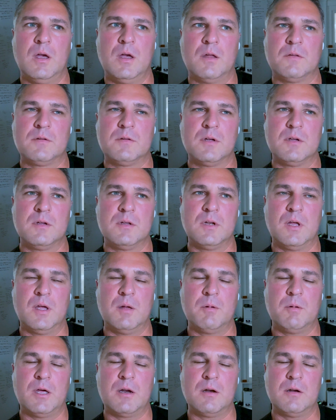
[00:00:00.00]
I'll tell you
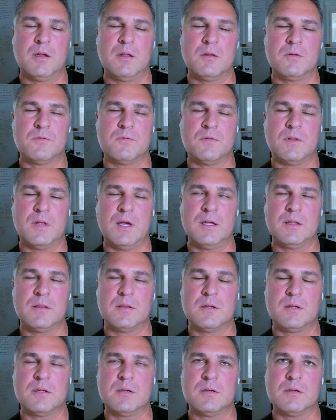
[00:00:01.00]
about another flight
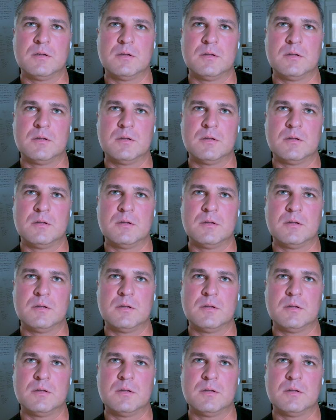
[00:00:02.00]
that